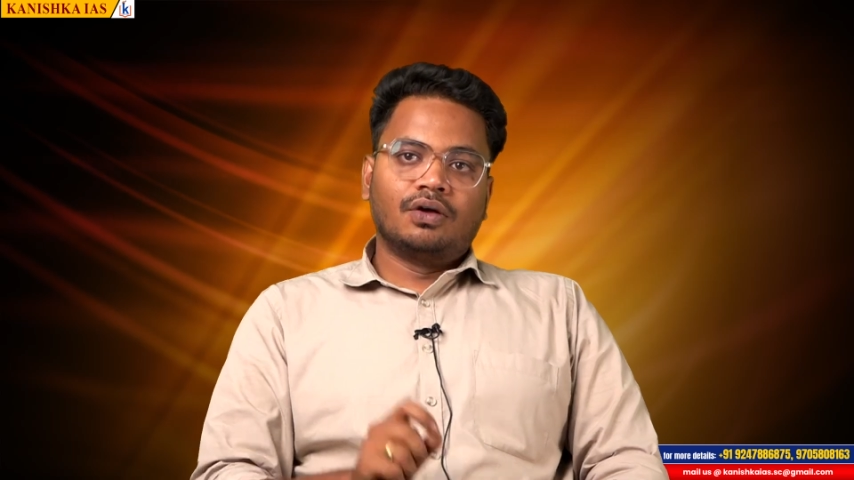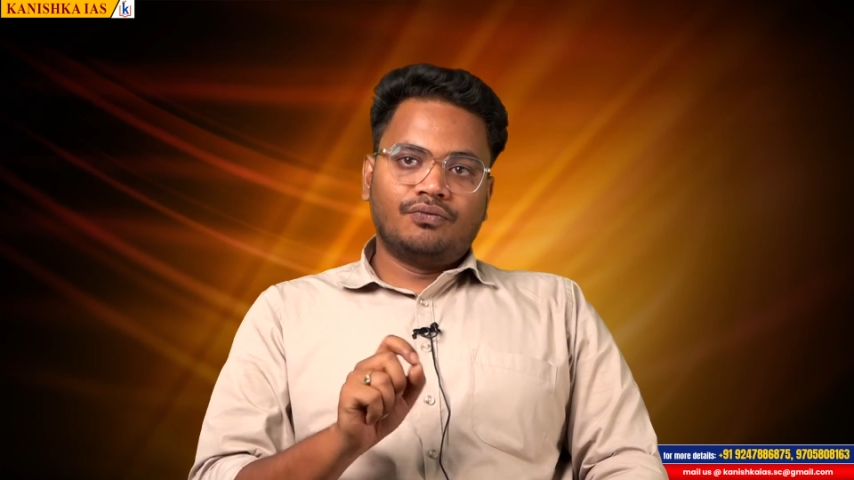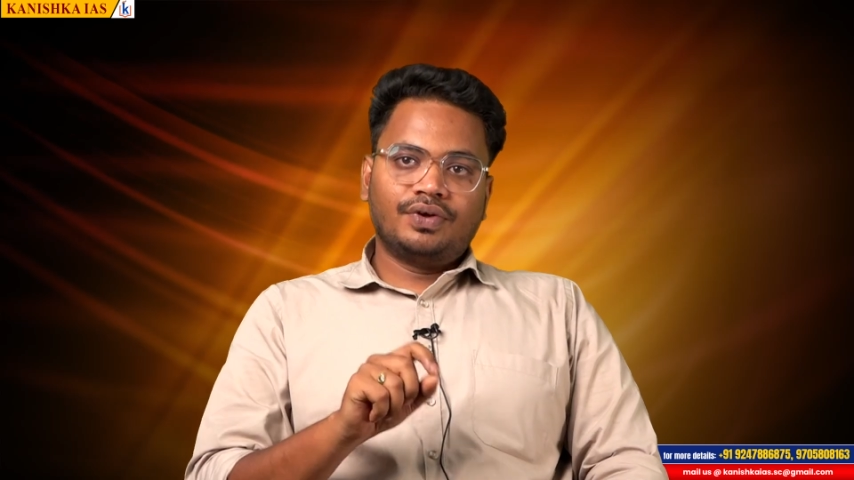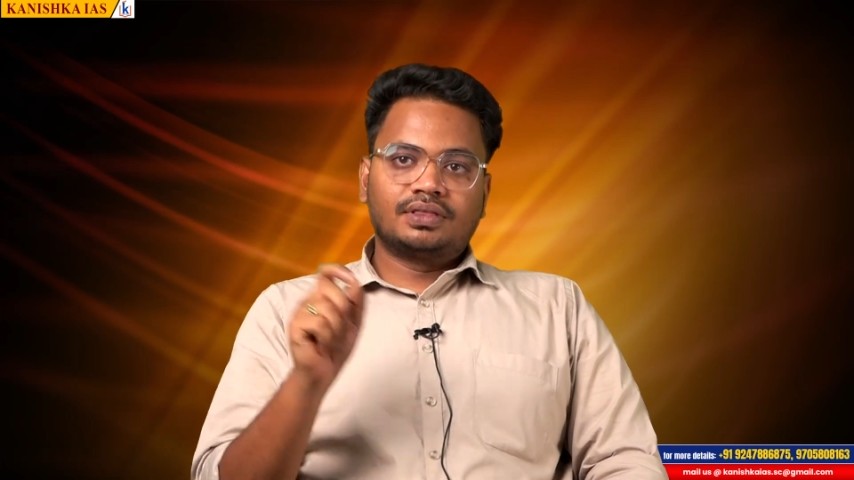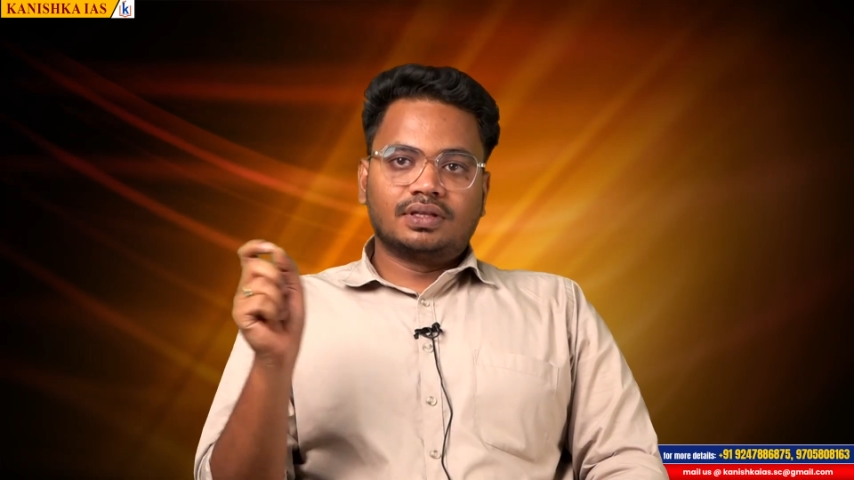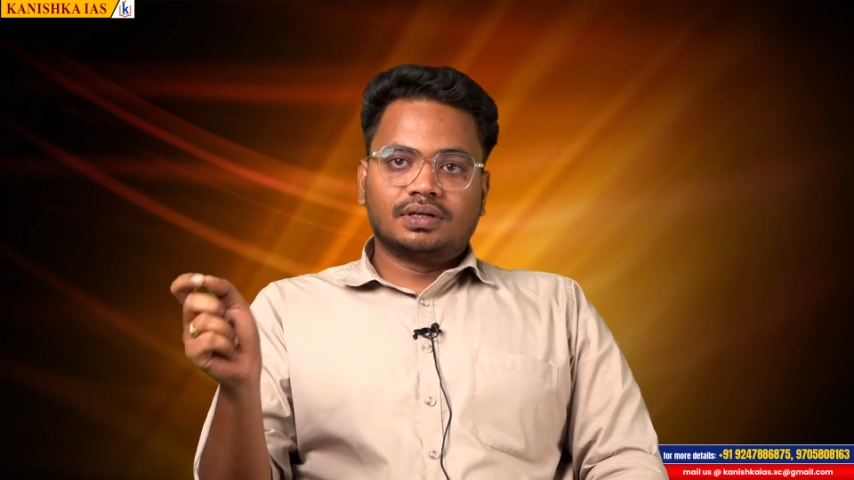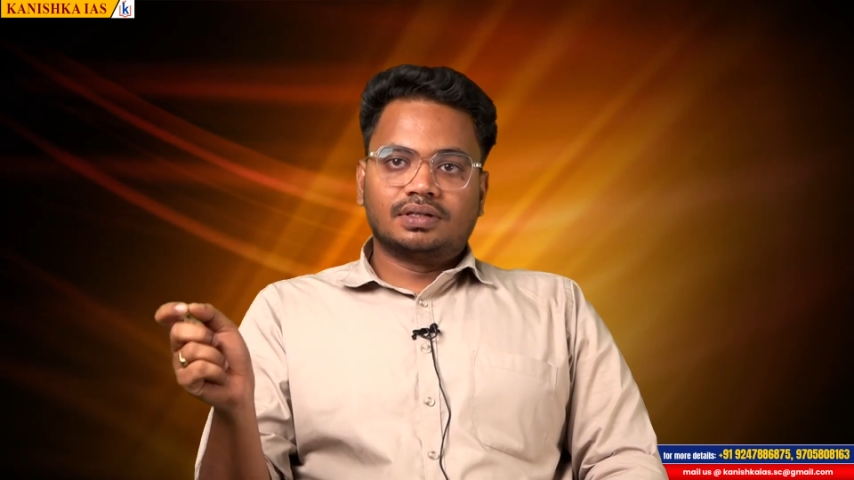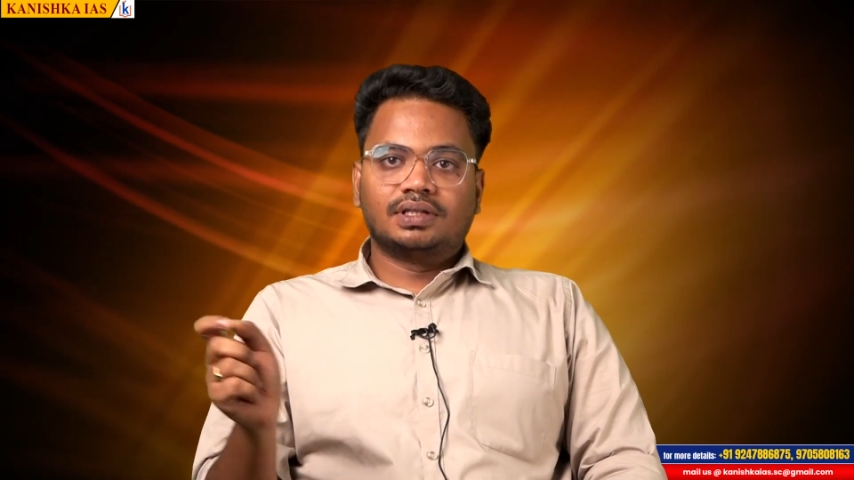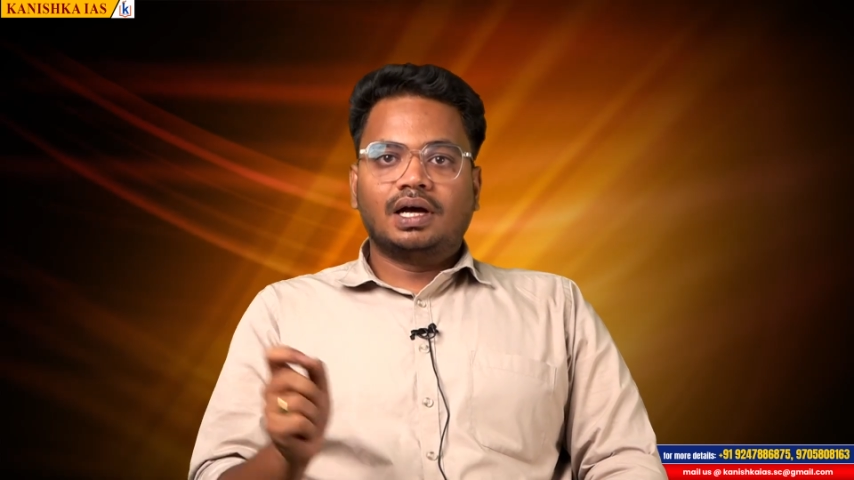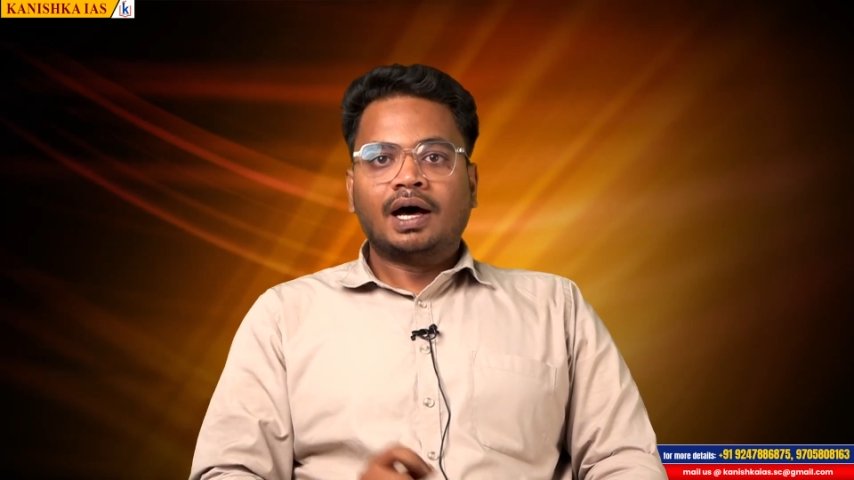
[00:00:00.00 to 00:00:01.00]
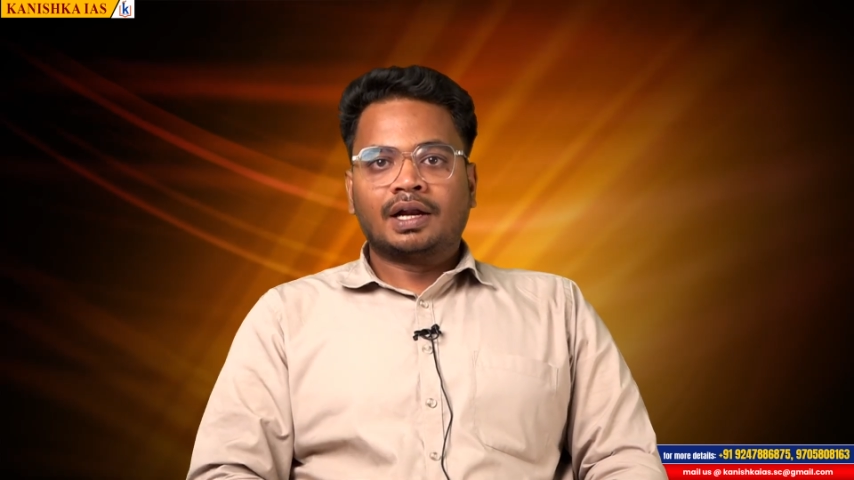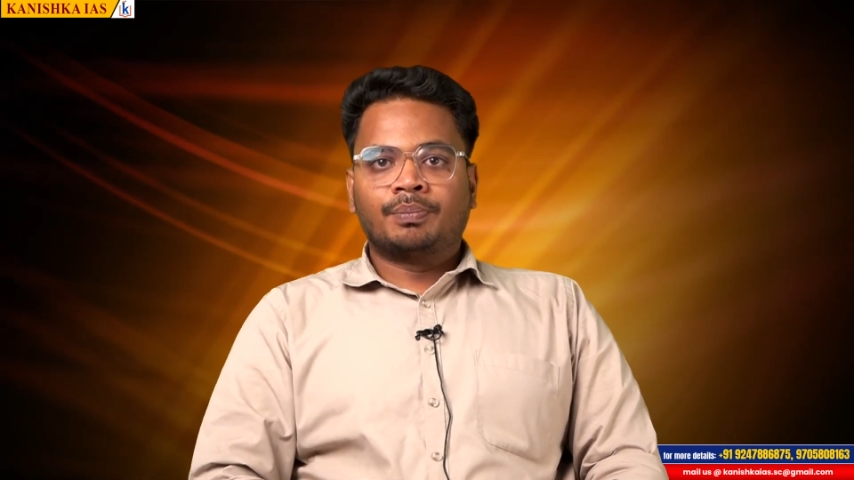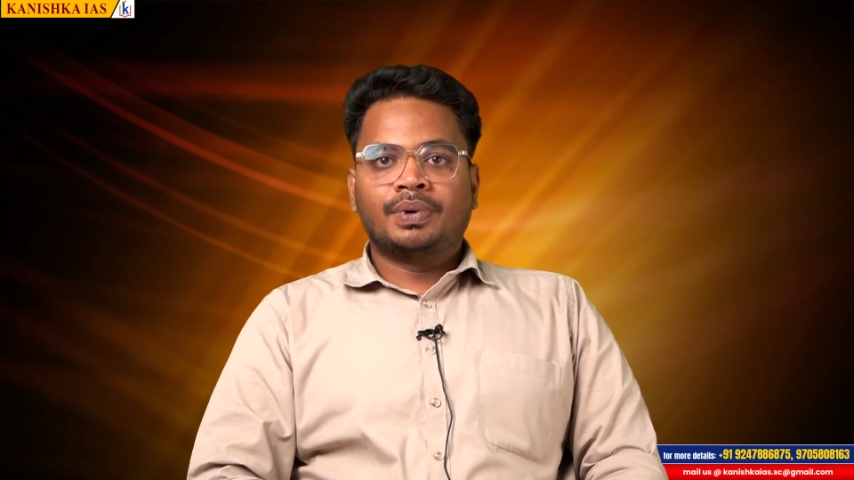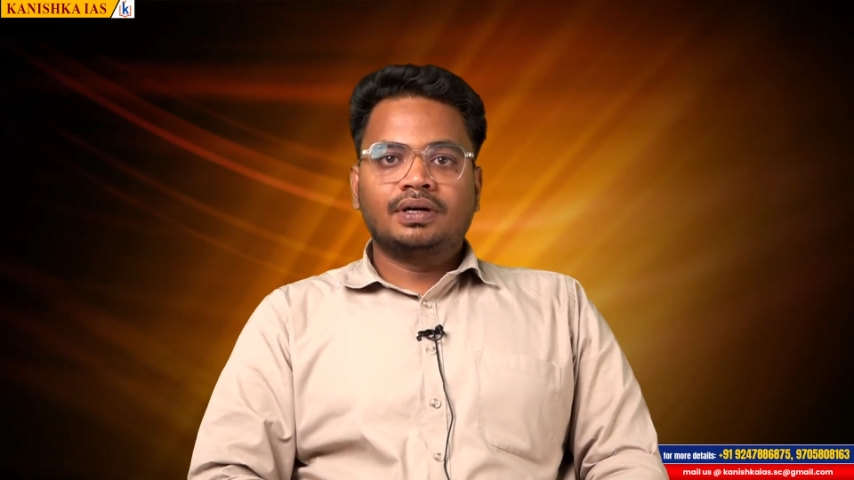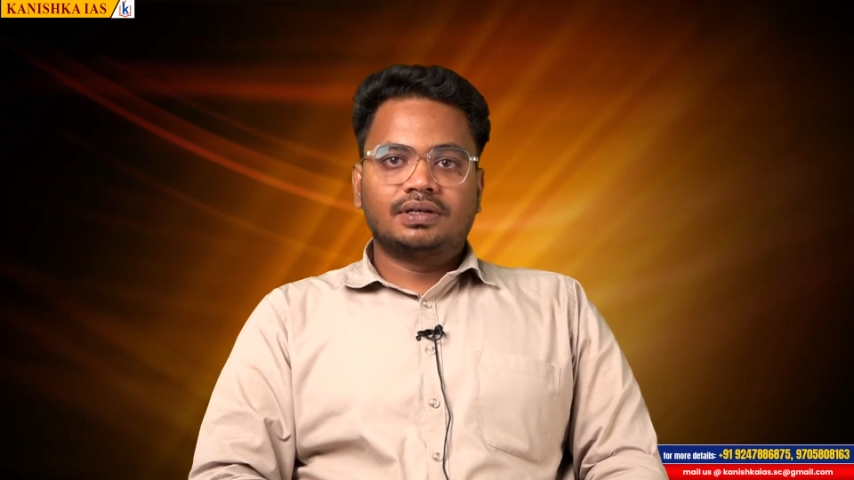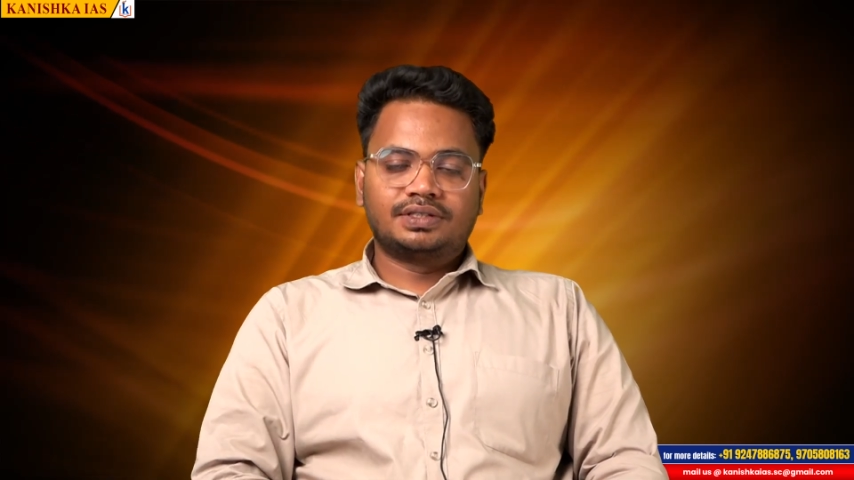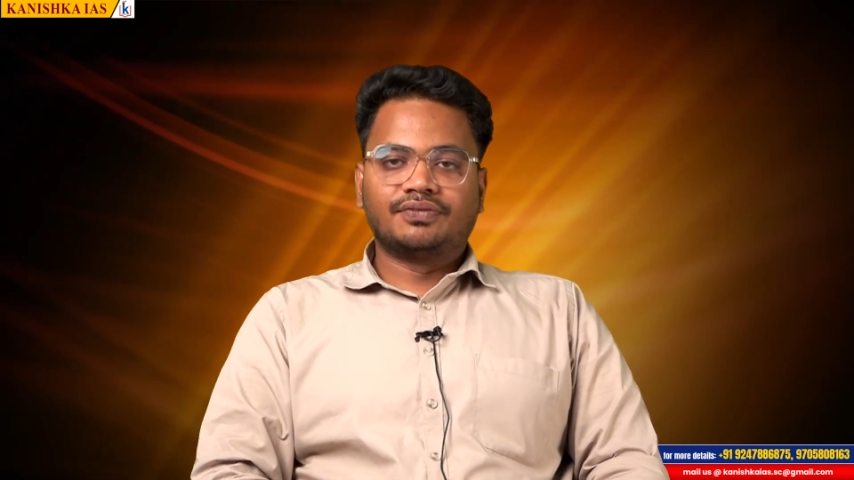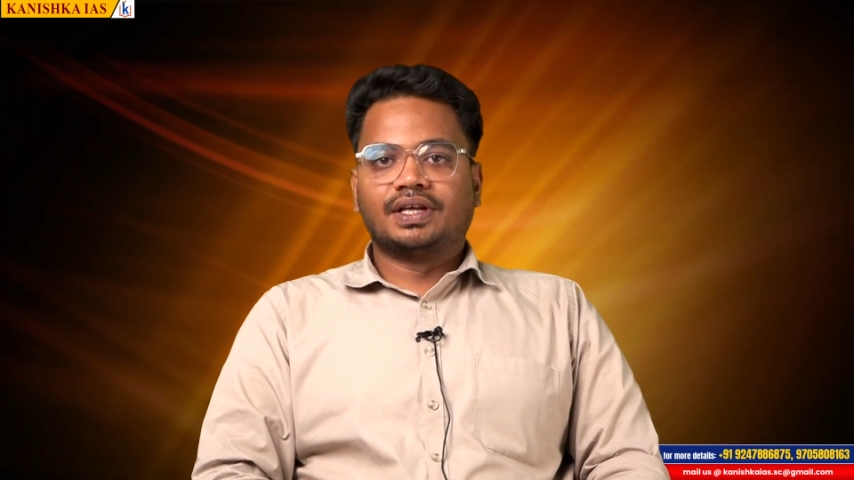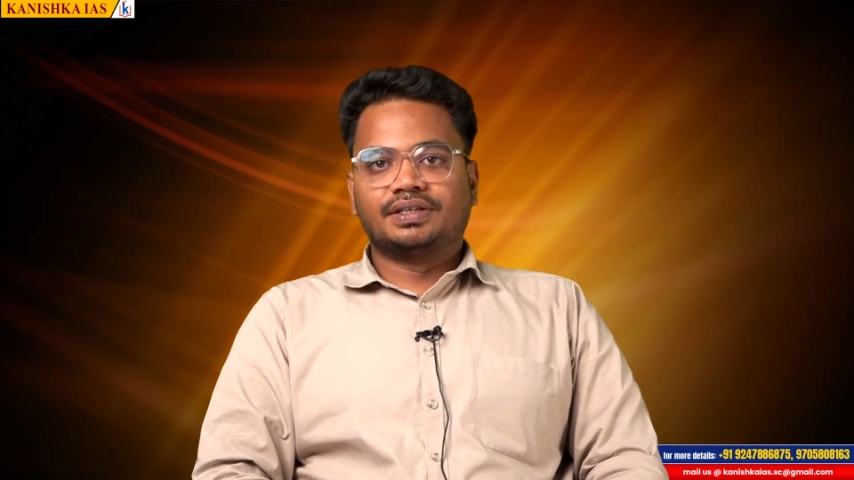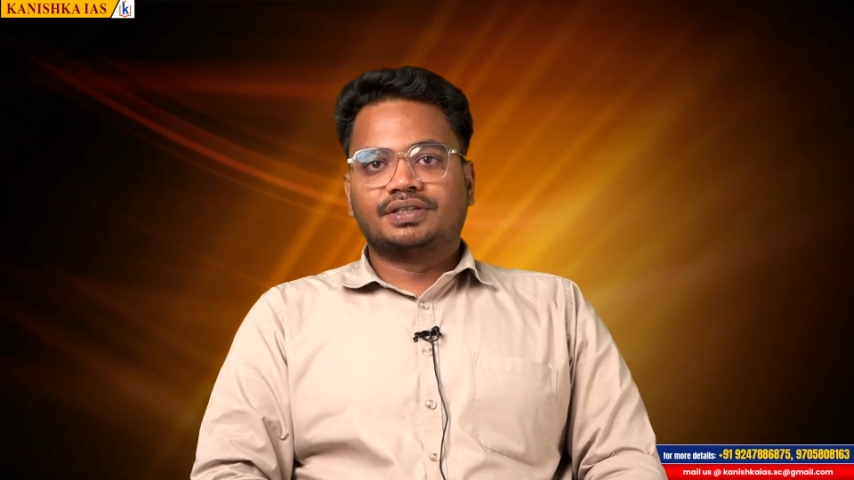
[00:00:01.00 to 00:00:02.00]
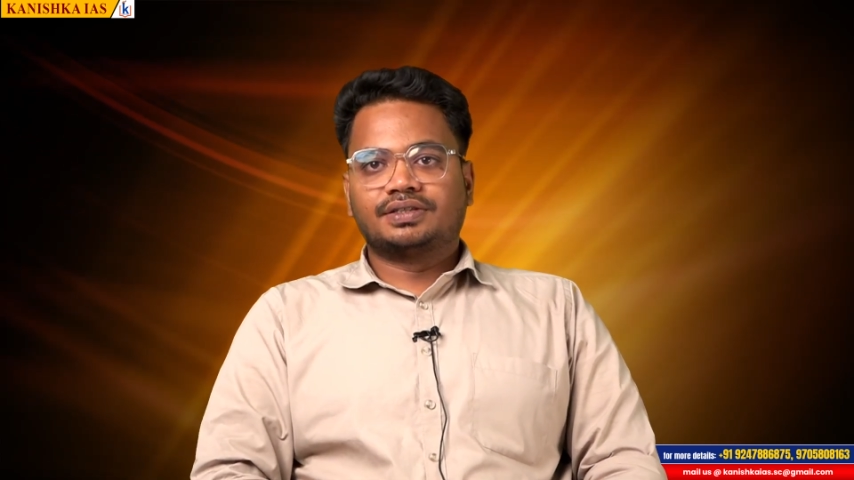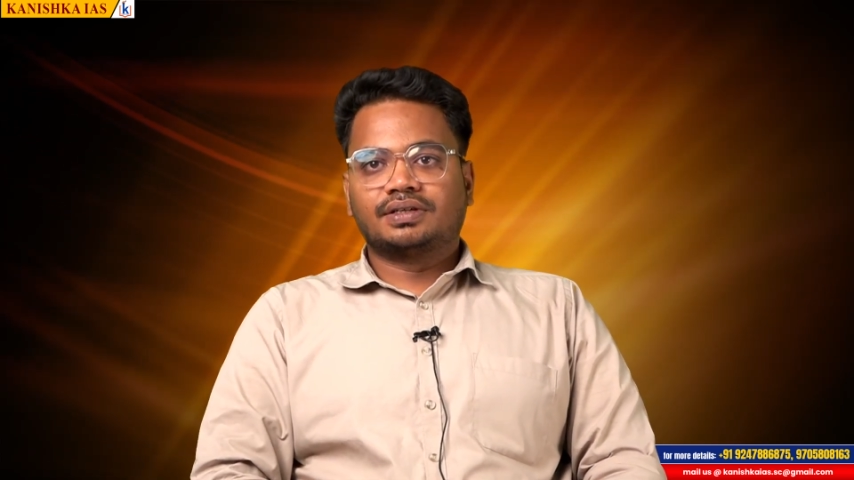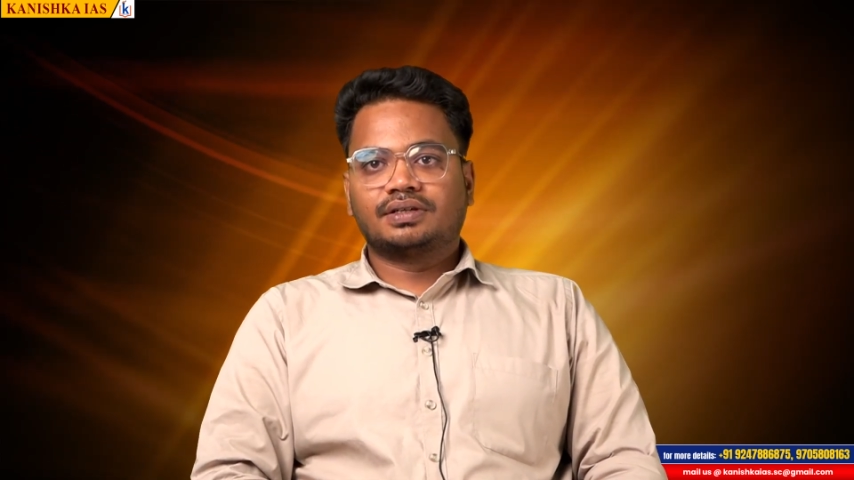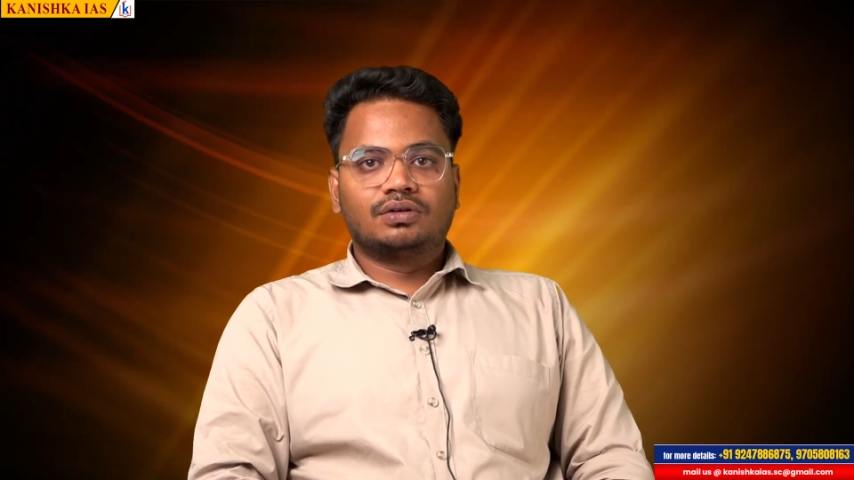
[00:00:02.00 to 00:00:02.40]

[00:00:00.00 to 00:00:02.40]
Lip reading: with the Harappan civilization.